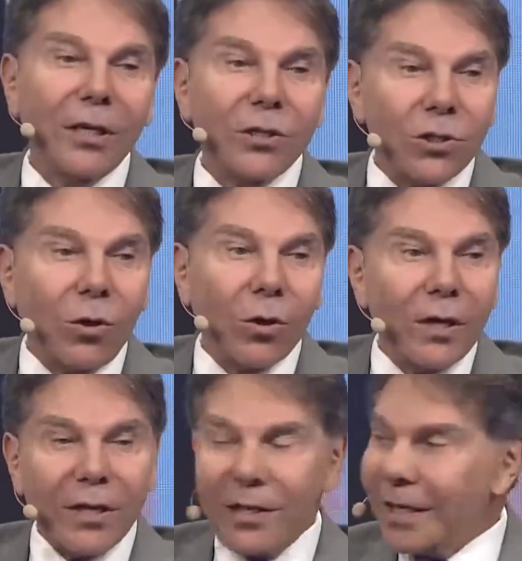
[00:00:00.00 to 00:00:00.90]
So
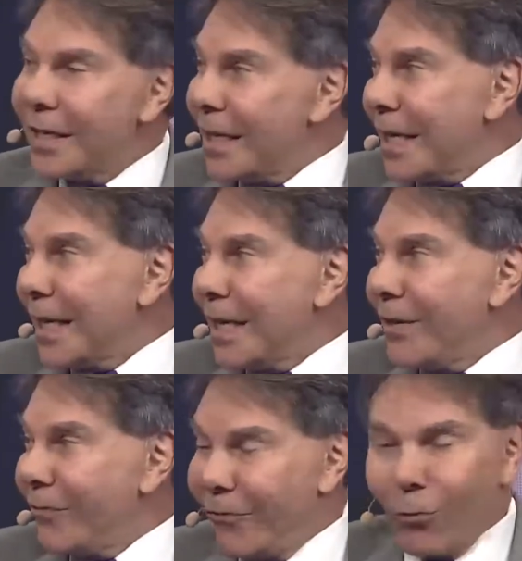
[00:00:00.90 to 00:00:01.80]
the key
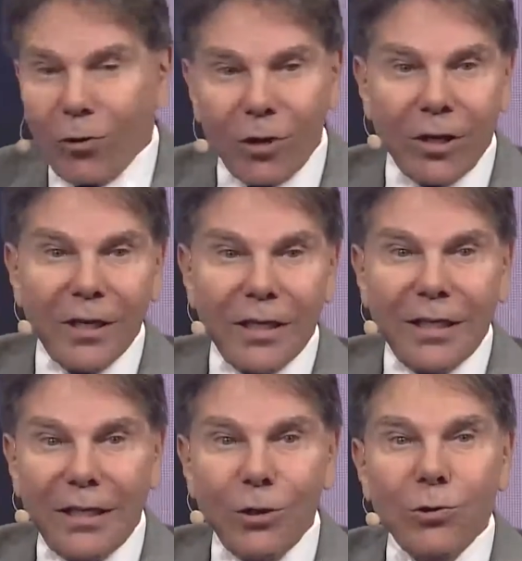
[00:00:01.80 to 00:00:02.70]
for
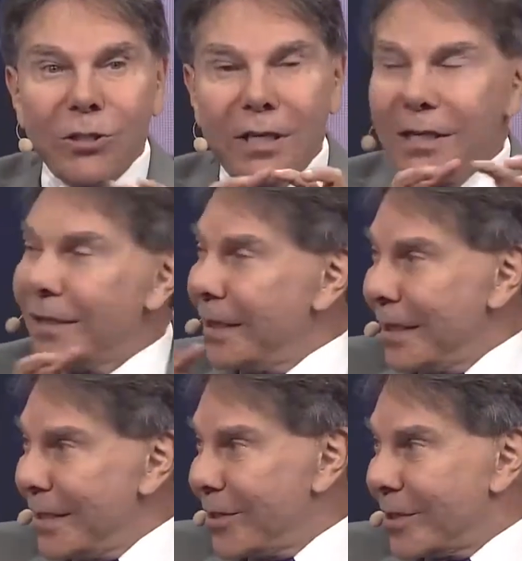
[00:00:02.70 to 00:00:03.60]
using
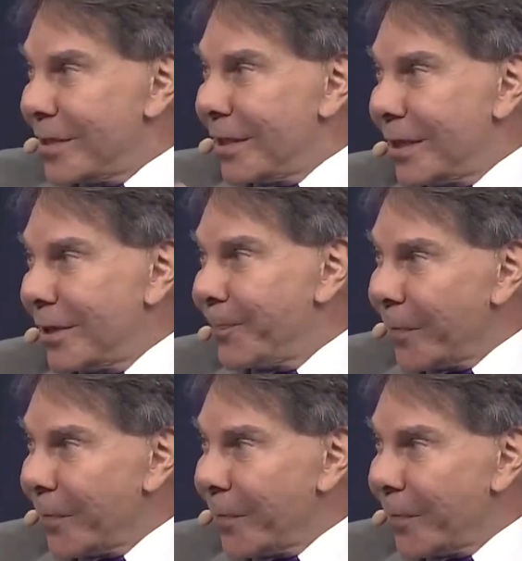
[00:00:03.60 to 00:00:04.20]
these uh,